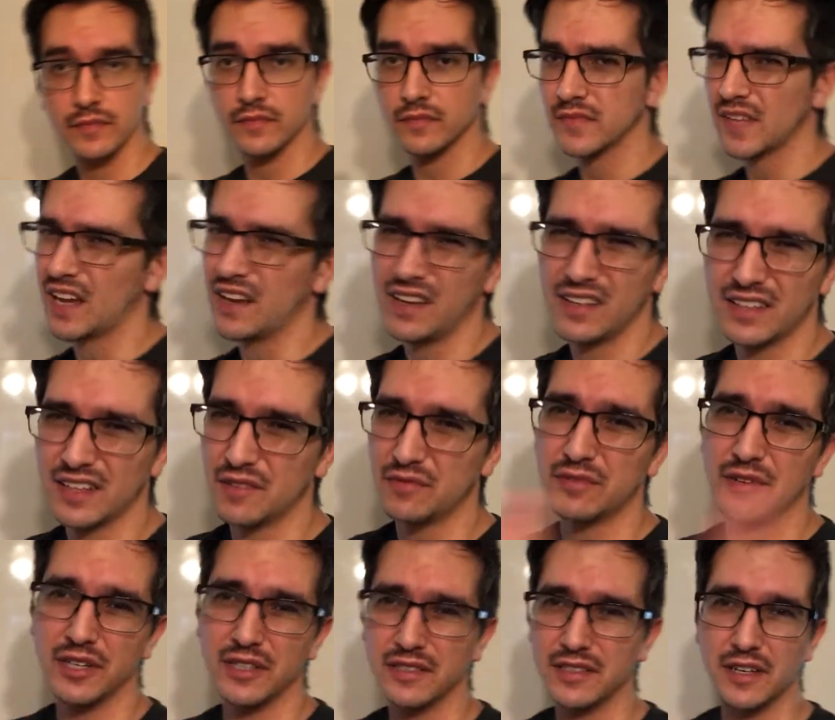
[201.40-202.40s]
I hate that
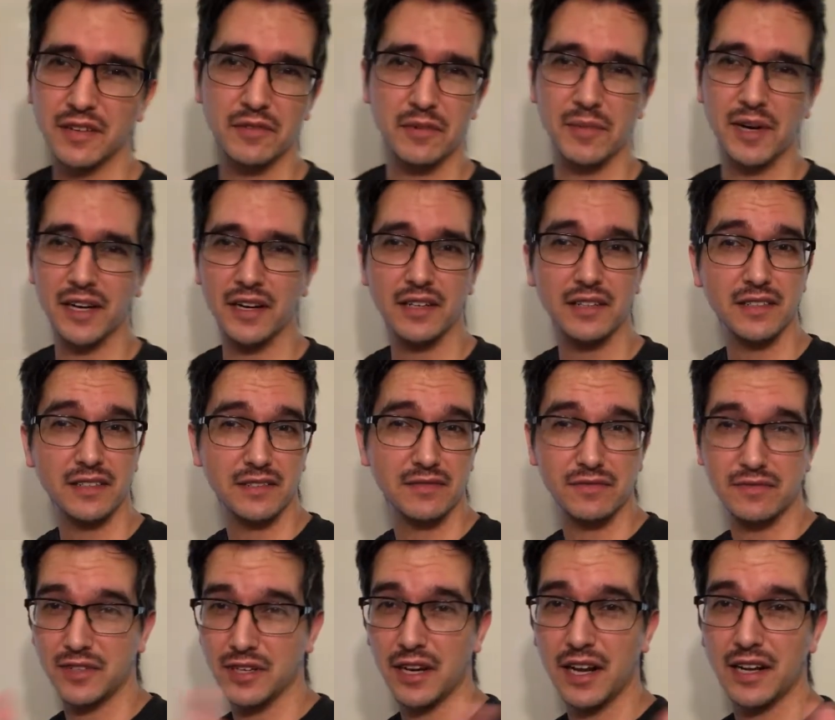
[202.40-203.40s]
phrase, never mind, I
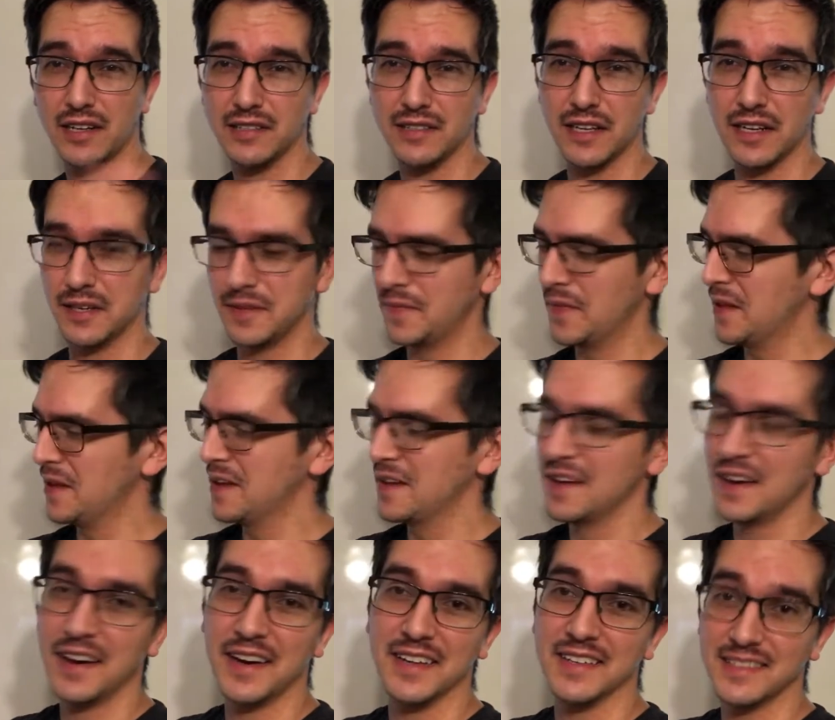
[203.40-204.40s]
forget I said it.
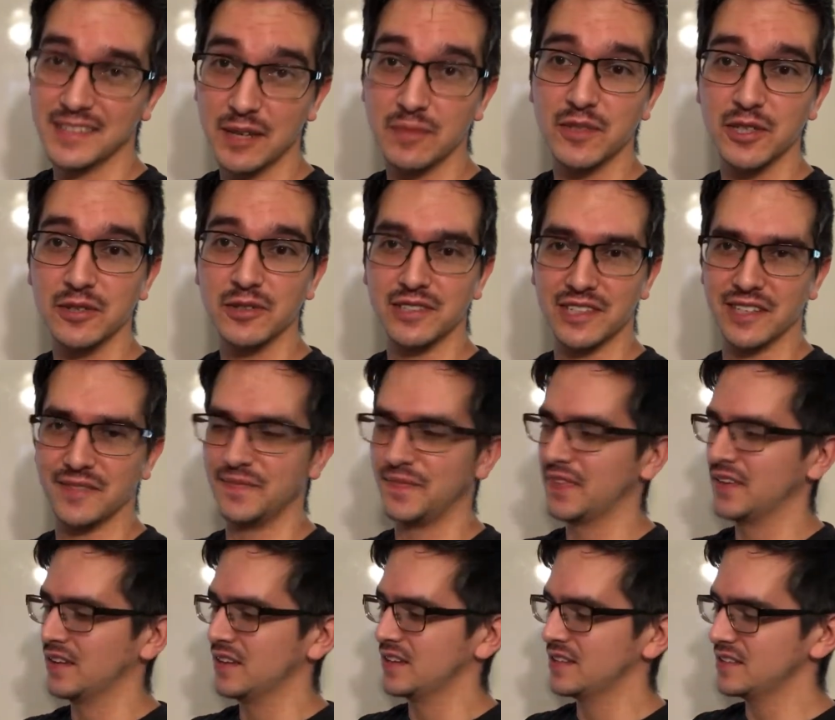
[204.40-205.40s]
The Septuagint.
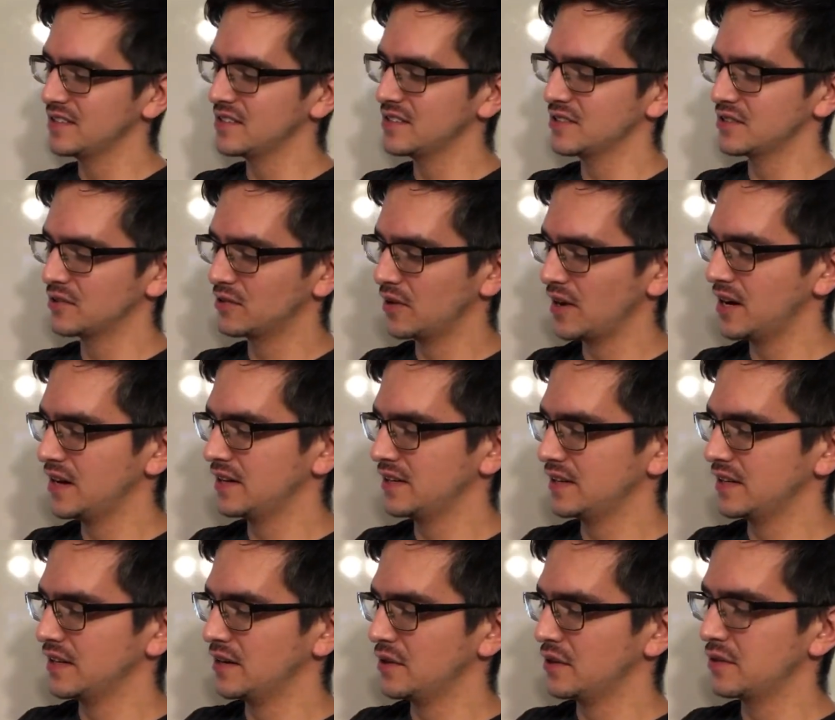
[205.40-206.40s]
This is a great
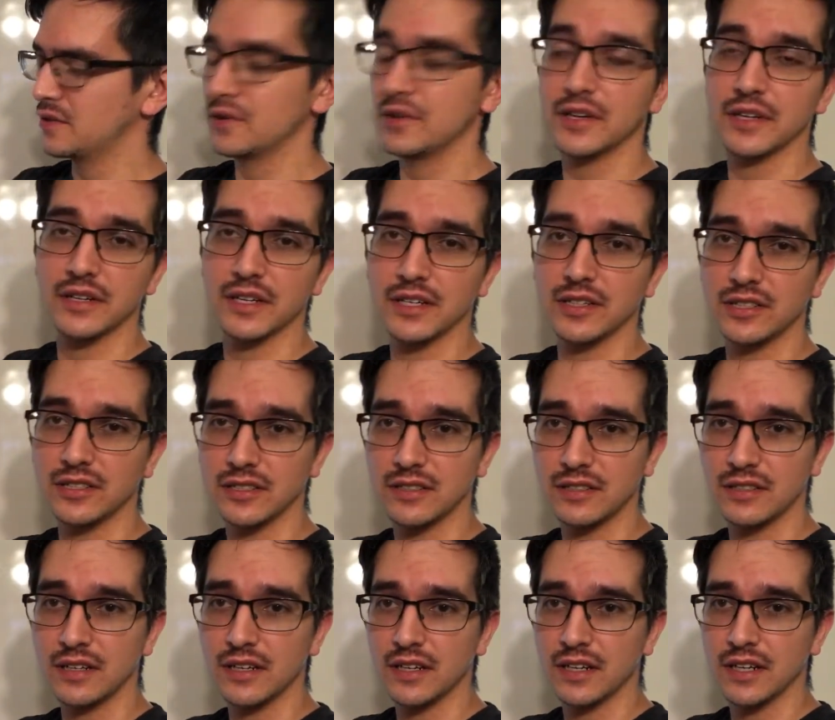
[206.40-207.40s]
third
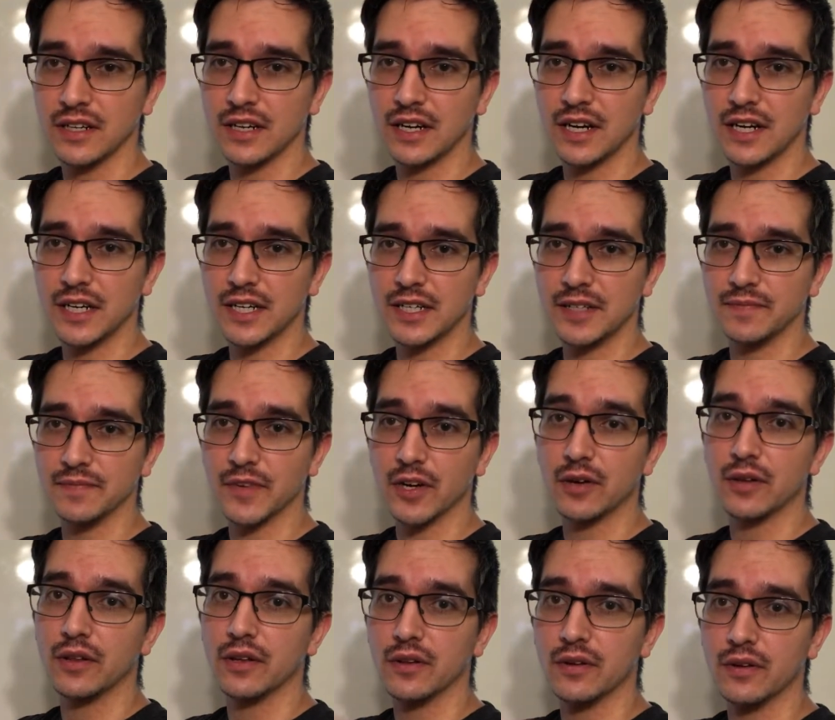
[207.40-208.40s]
edition, or
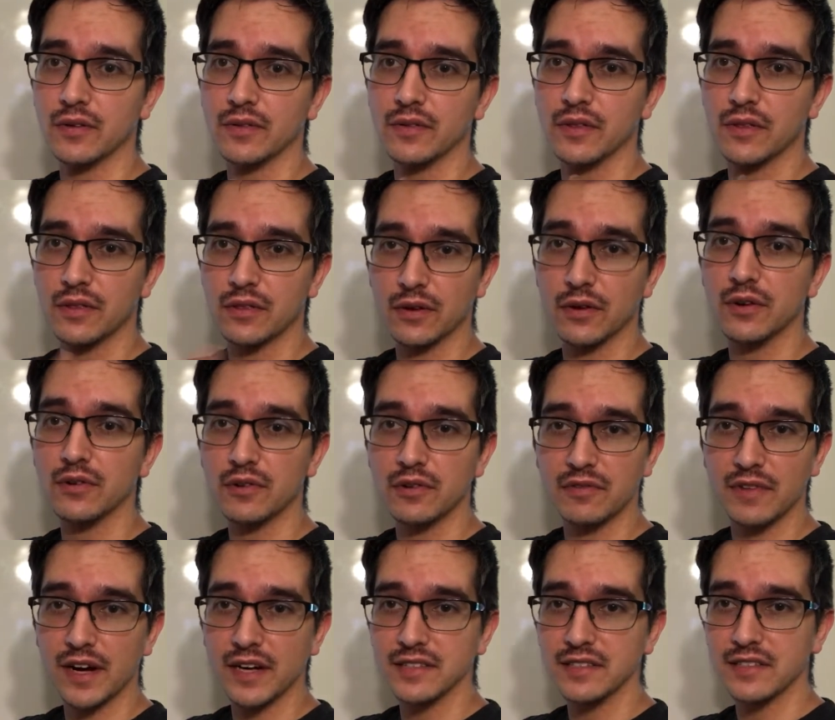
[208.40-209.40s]
the third
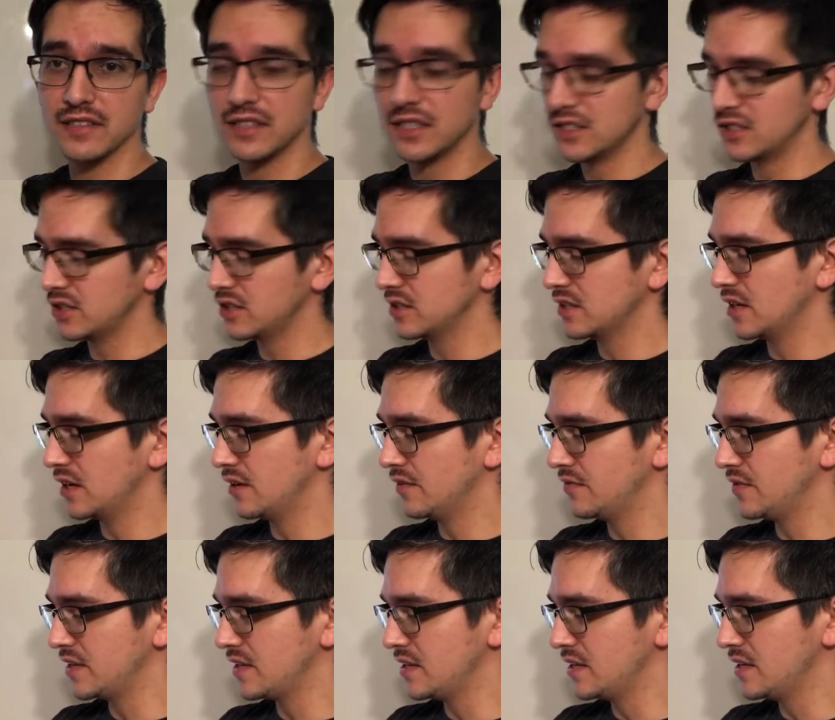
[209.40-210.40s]
revised edition of
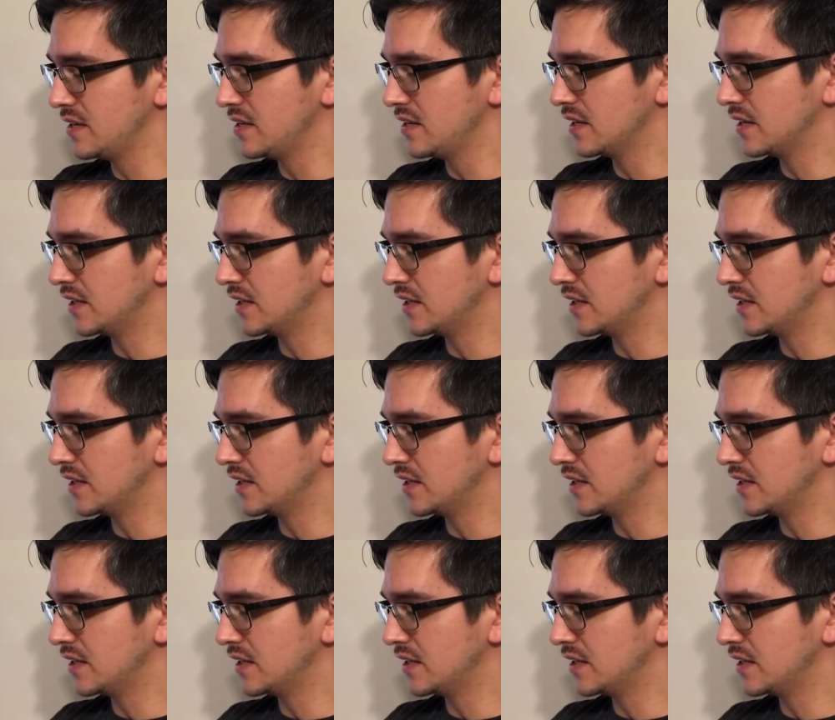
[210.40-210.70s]
the